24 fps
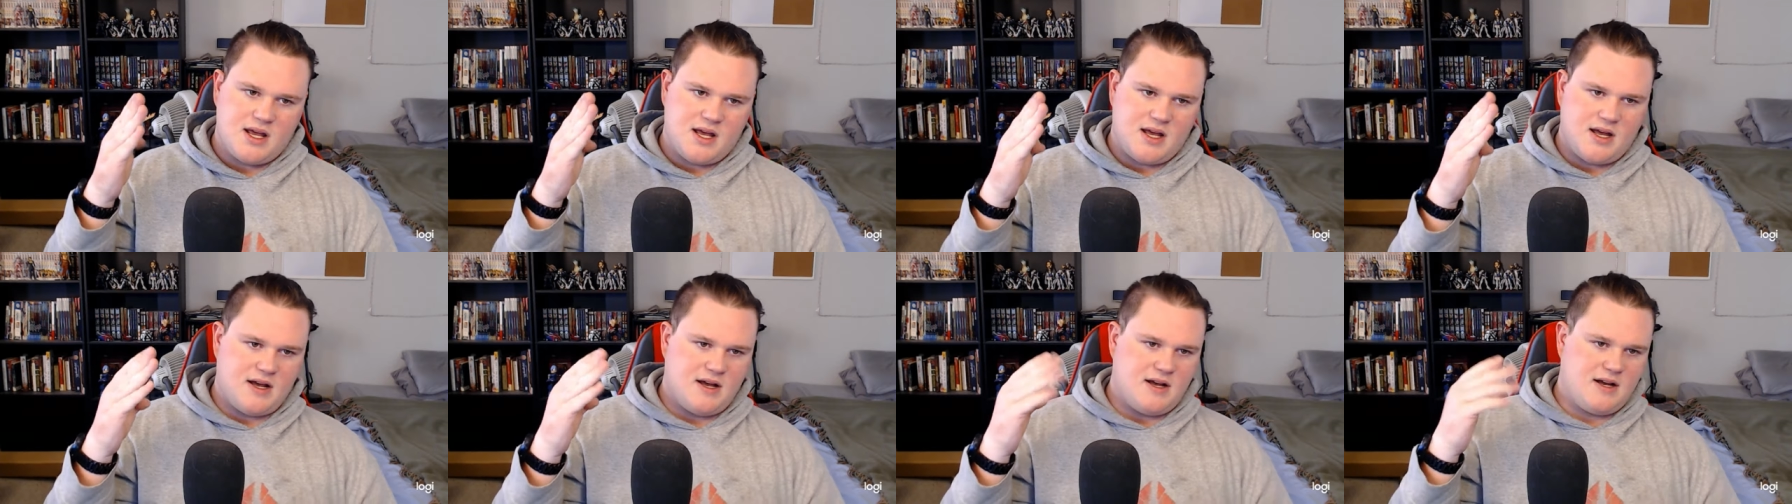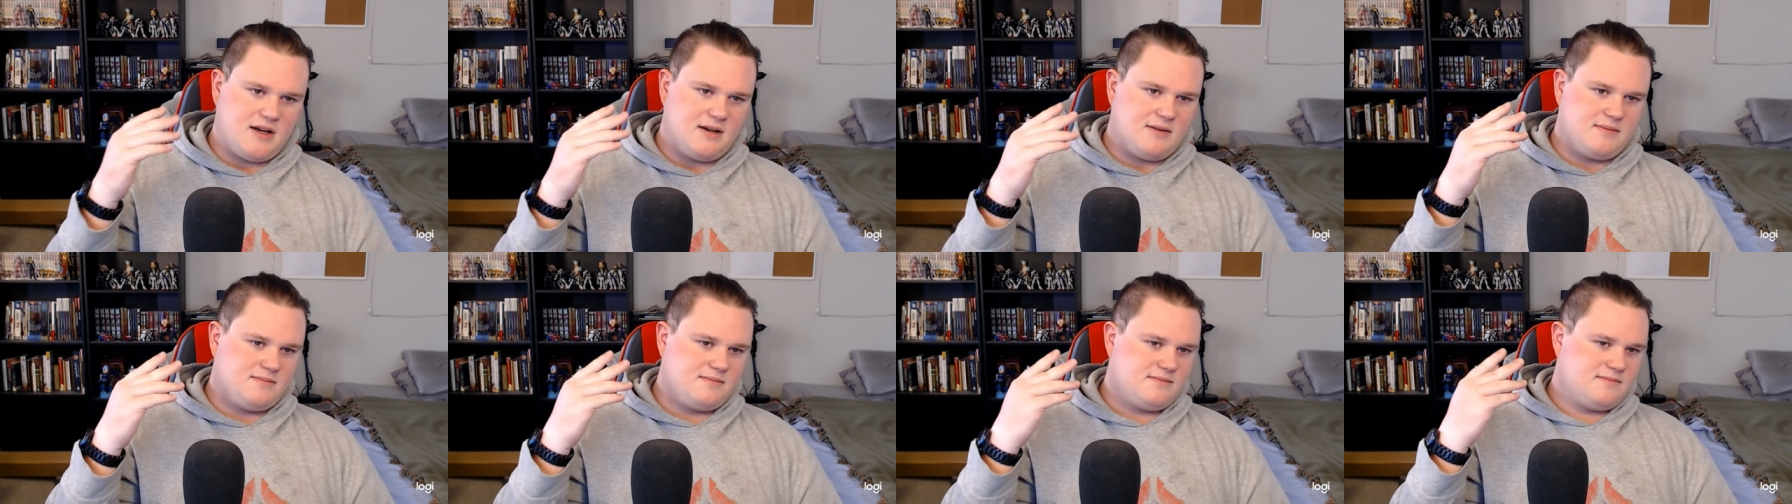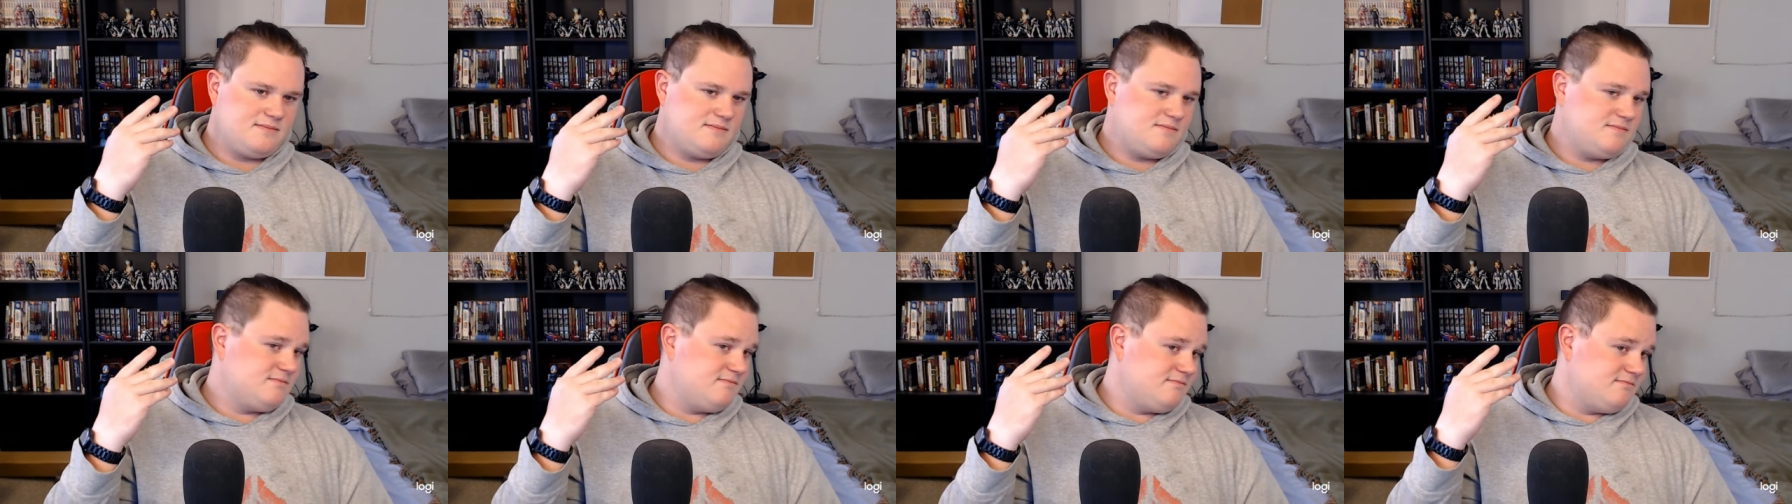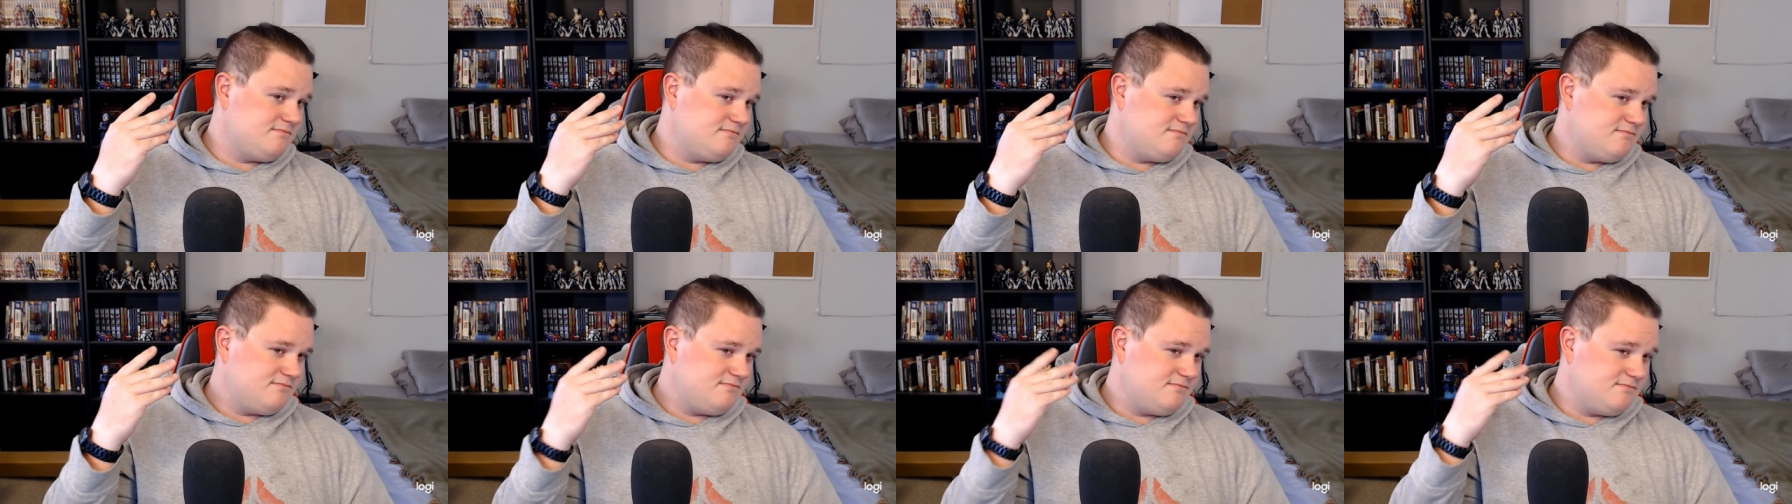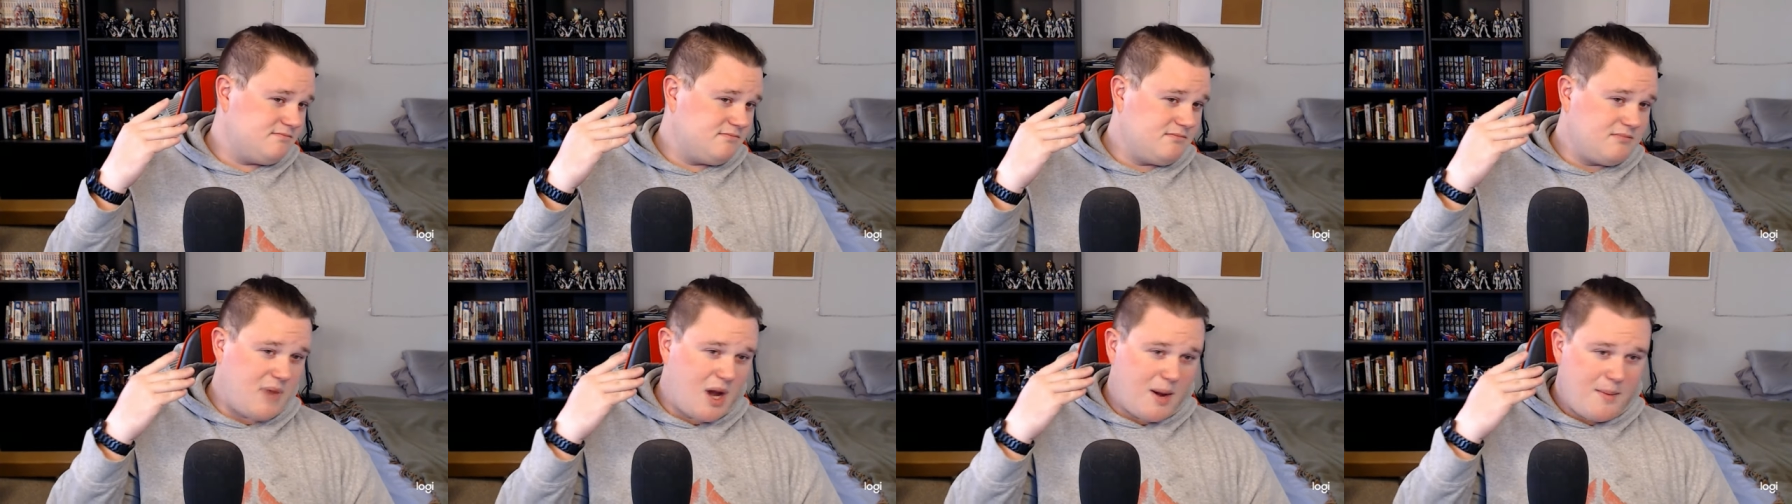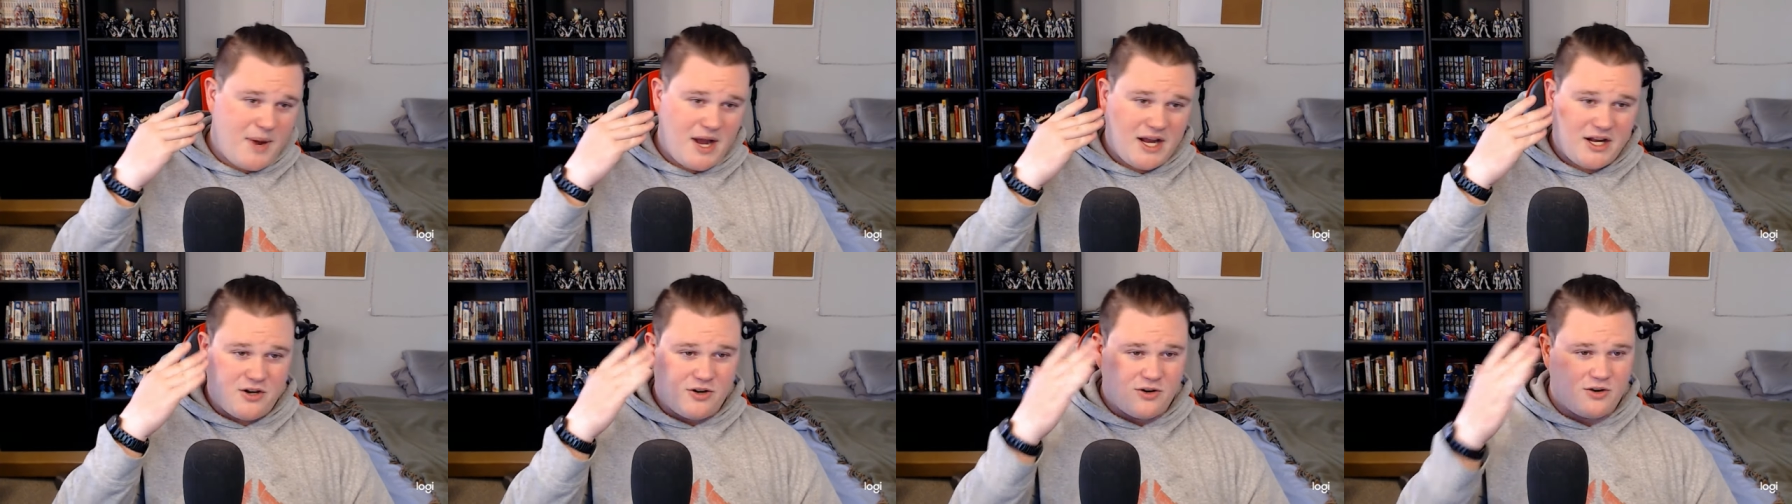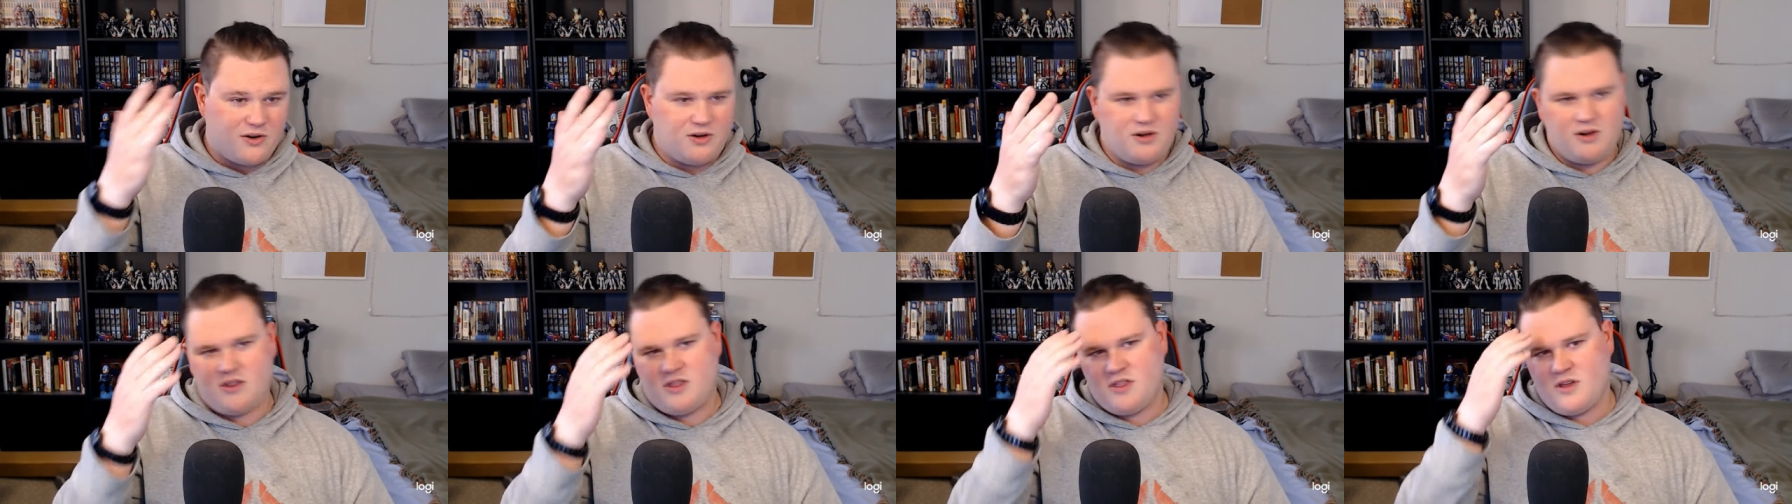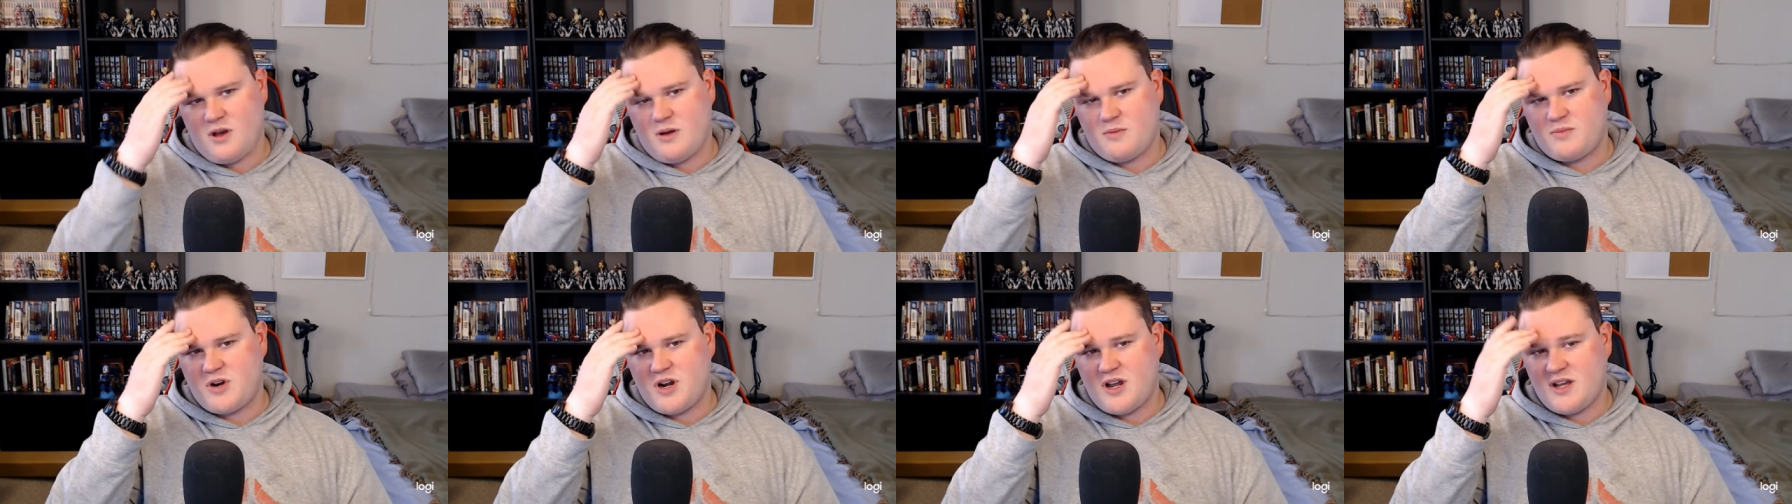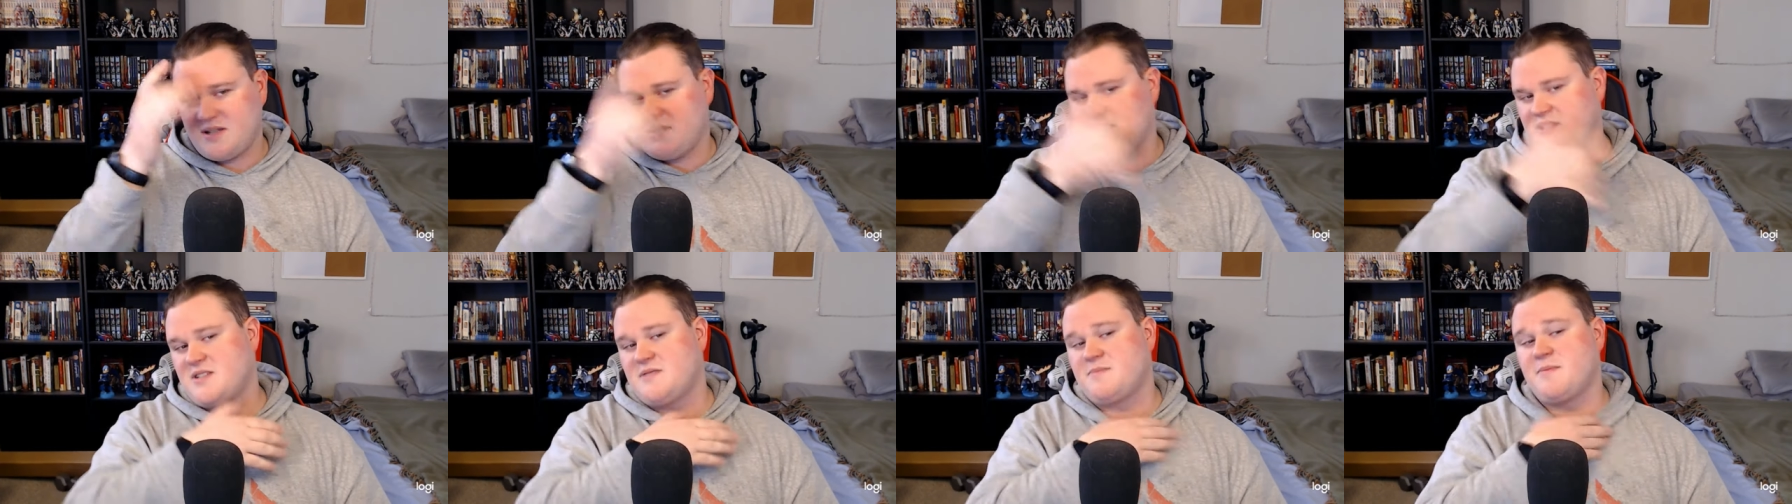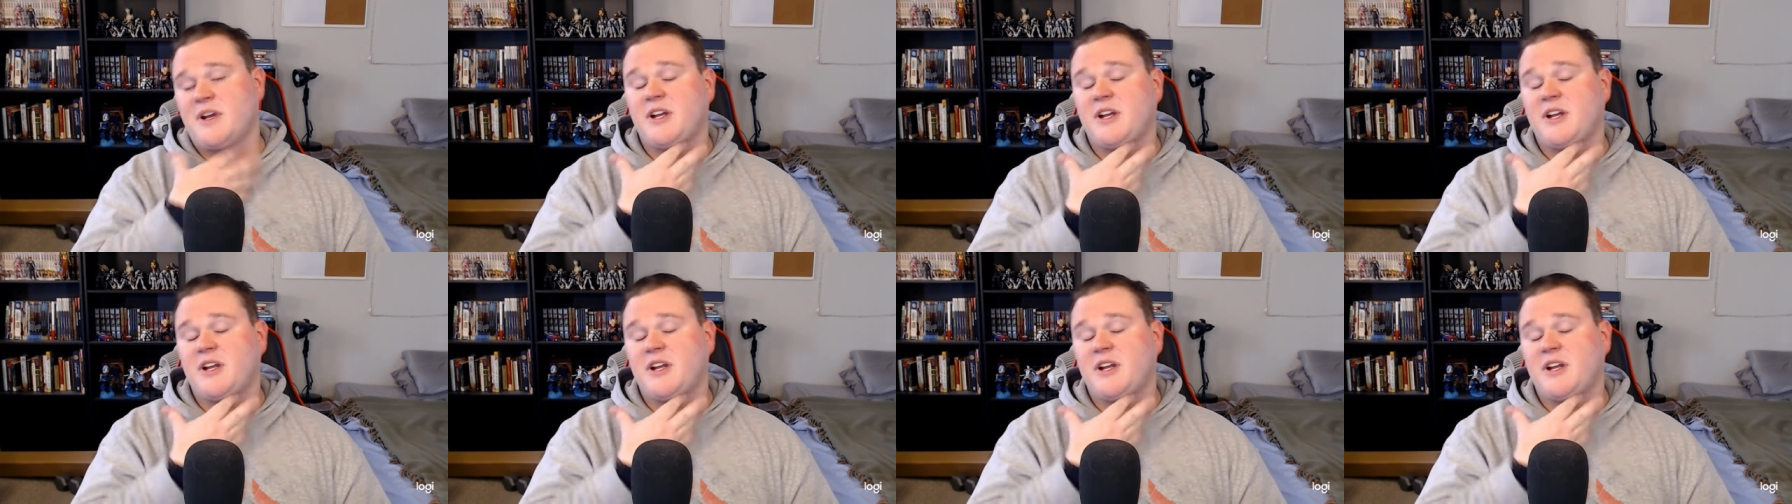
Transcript: Um, my, my current thought process,